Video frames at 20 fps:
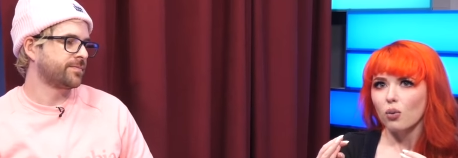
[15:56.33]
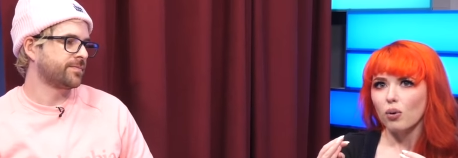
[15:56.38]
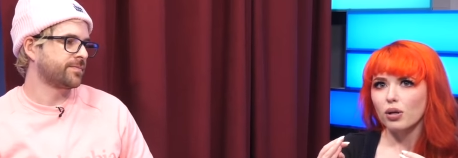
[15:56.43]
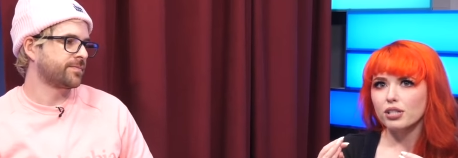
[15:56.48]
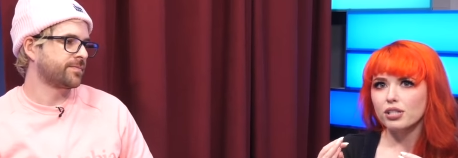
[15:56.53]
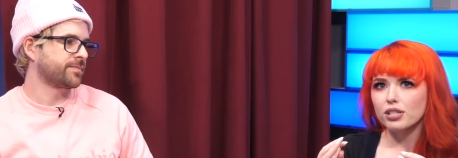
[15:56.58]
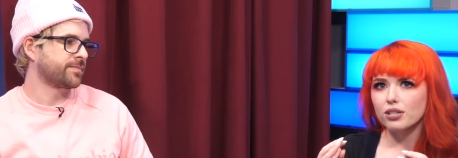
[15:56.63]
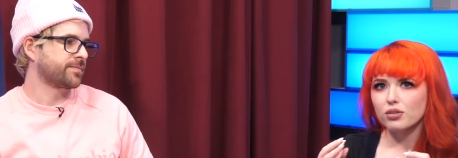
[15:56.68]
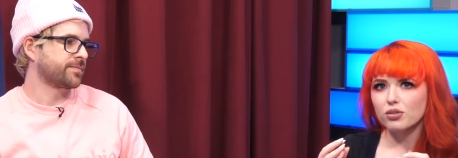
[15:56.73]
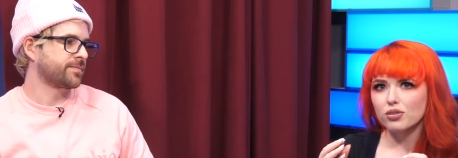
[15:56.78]

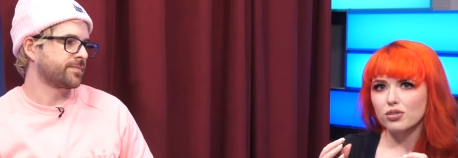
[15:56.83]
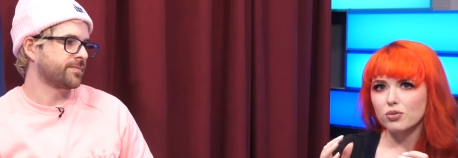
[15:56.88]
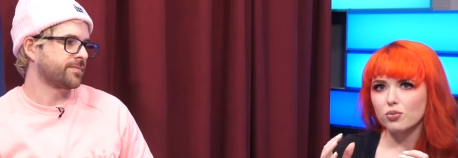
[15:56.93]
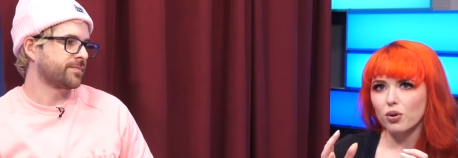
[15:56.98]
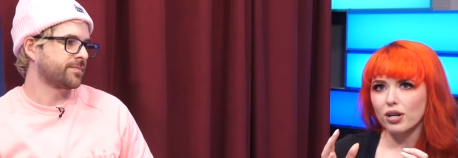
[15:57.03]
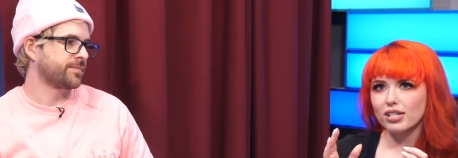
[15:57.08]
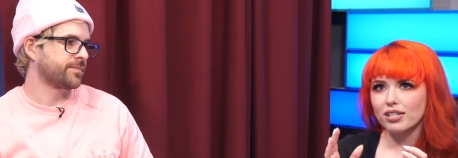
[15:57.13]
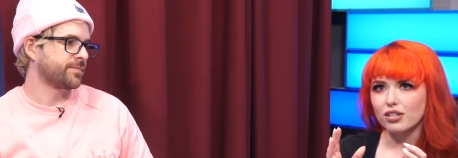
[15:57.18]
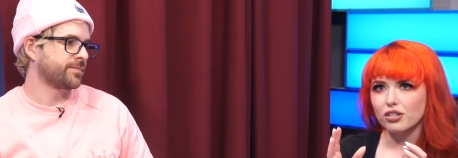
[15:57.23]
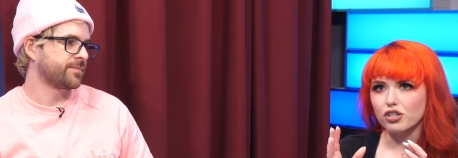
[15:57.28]
Speaker 1: What's,
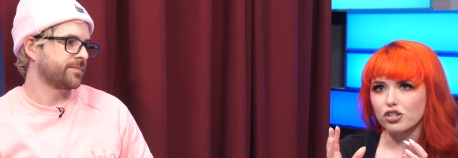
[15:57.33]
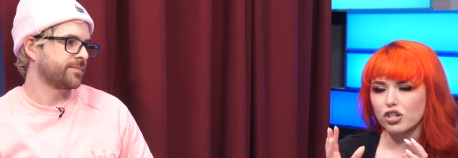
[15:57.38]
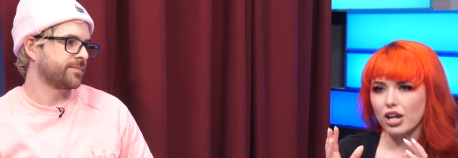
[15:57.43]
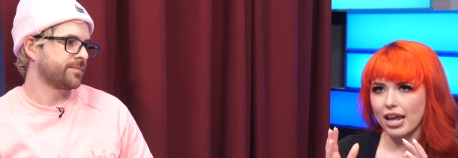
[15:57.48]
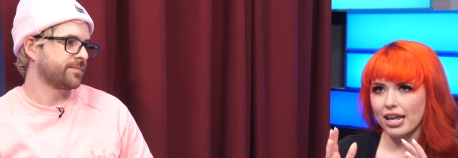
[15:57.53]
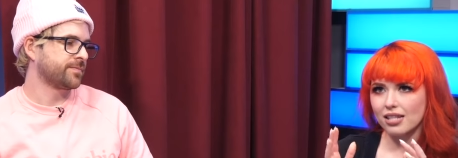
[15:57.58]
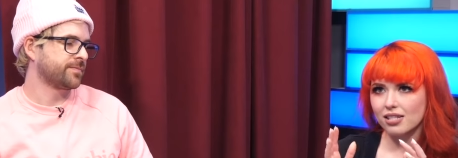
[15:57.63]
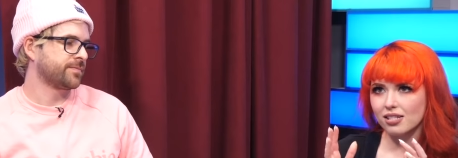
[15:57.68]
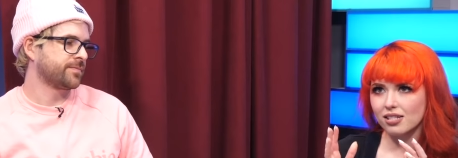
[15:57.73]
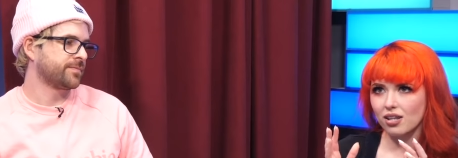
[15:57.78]
what is a
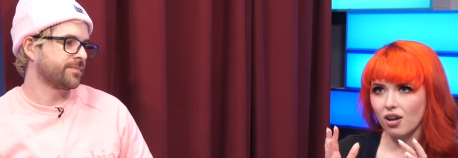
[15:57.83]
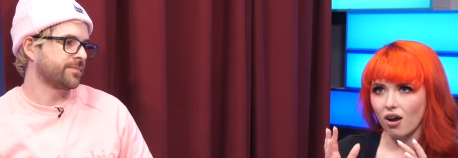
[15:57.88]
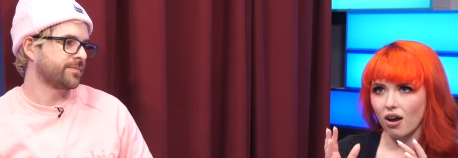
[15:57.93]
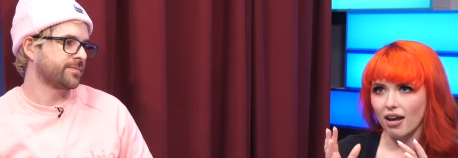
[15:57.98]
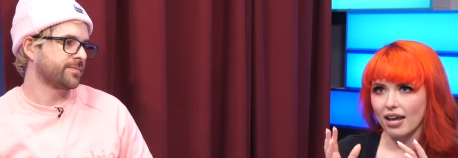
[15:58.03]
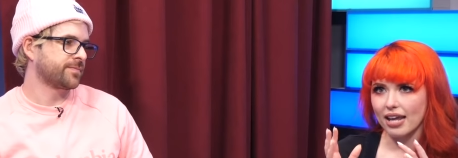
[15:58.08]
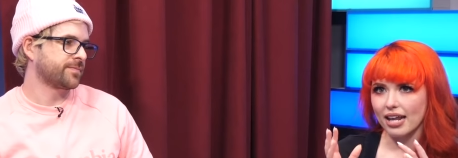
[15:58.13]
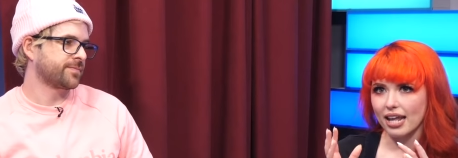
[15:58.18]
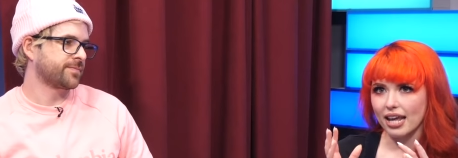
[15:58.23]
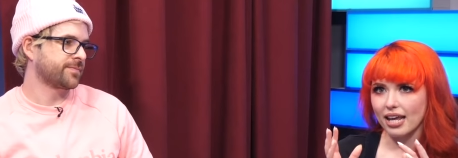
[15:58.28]

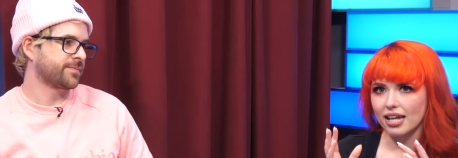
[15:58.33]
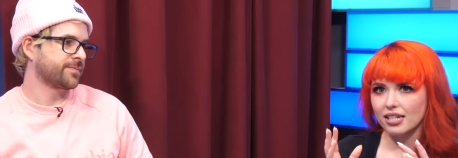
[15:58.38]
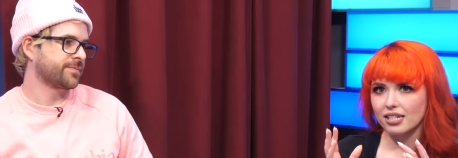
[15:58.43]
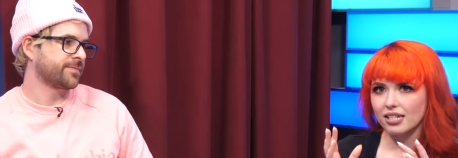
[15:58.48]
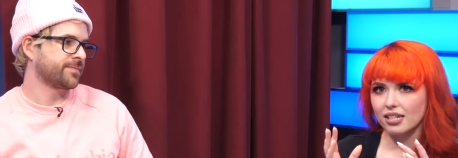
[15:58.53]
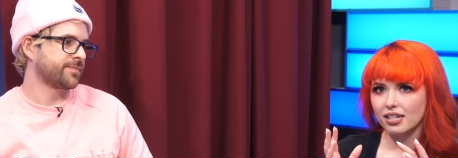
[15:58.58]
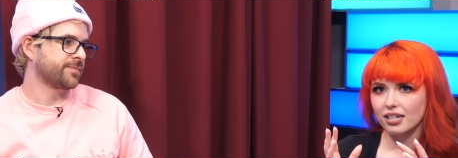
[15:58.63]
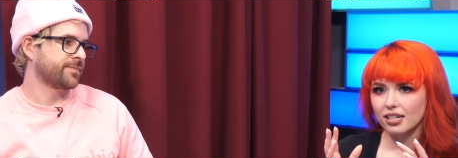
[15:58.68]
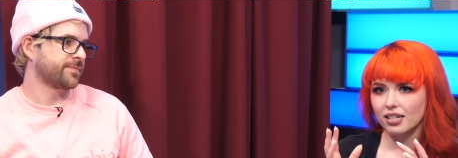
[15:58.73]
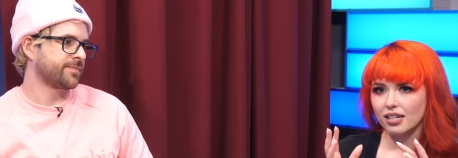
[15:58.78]
chainsaw in
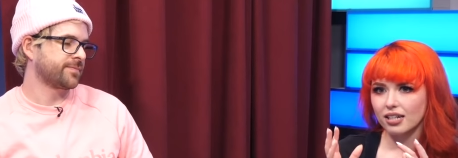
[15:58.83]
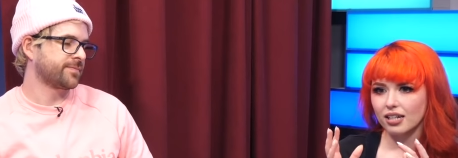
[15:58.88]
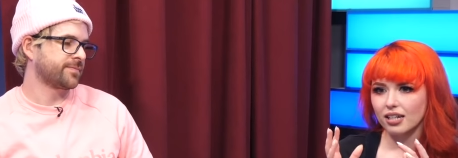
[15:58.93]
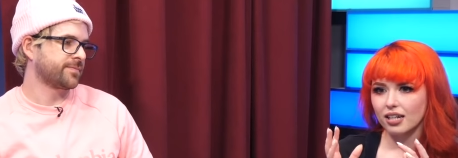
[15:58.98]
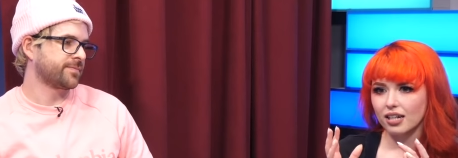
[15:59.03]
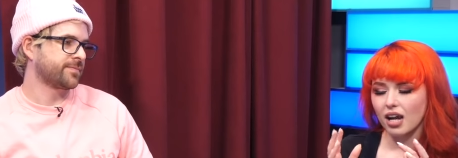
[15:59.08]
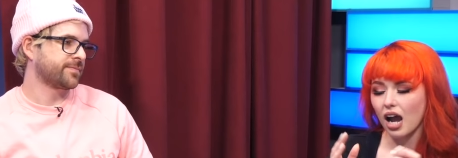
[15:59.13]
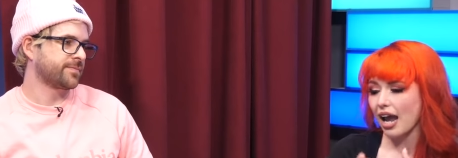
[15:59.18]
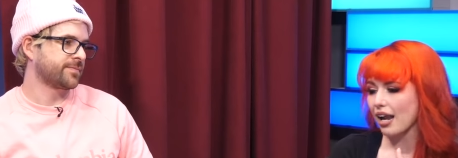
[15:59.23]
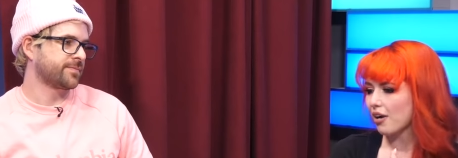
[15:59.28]
it?
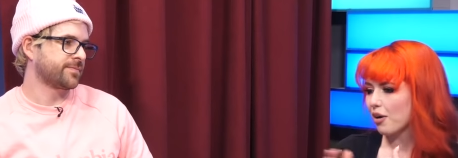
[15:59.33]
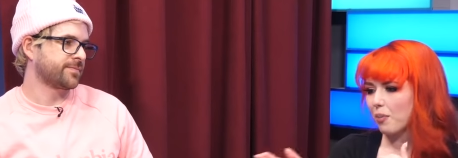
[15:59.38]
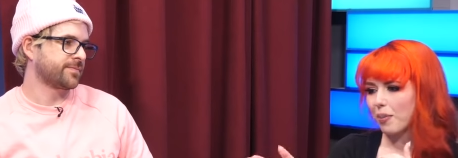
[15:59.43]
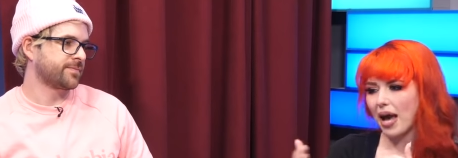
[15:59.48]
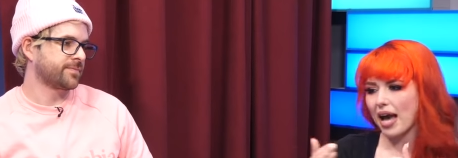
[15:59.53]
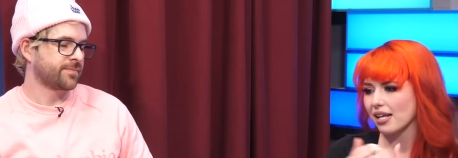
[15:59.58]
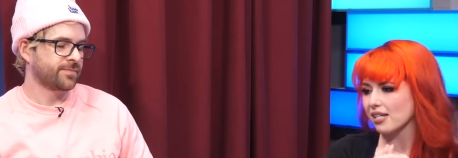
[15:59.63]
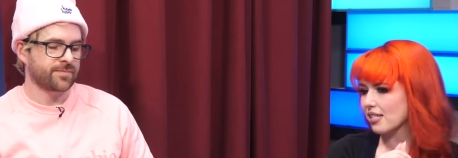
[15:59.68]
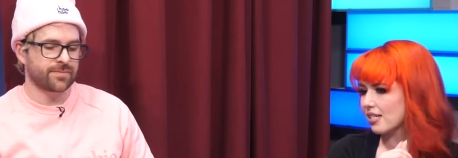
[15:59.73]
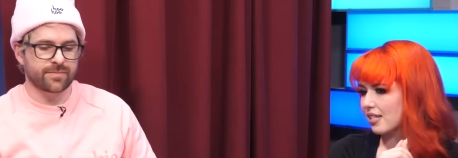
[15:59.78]
I don't know,
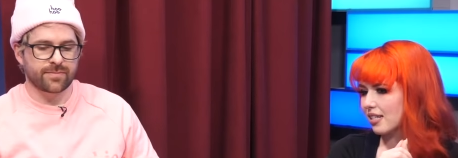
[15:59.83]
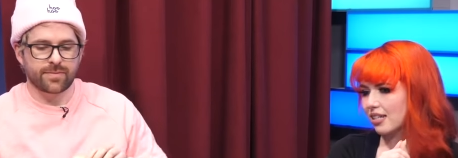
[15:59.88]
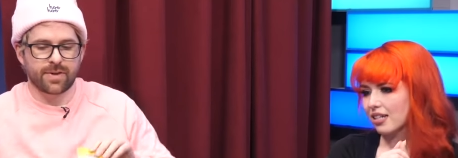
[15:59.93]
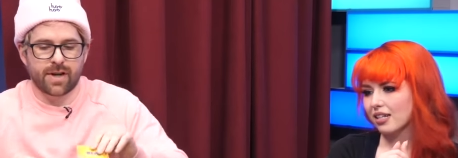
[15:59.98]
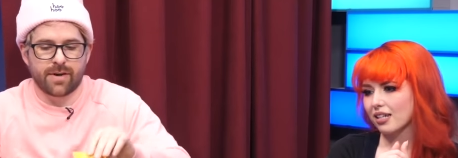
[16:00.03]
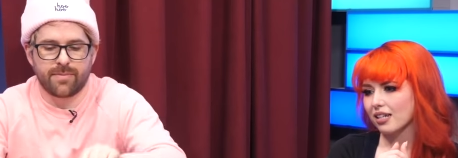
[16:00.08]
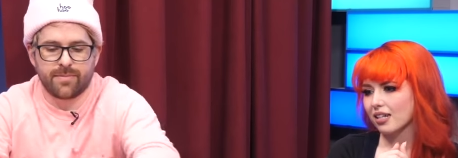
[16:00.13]
pass.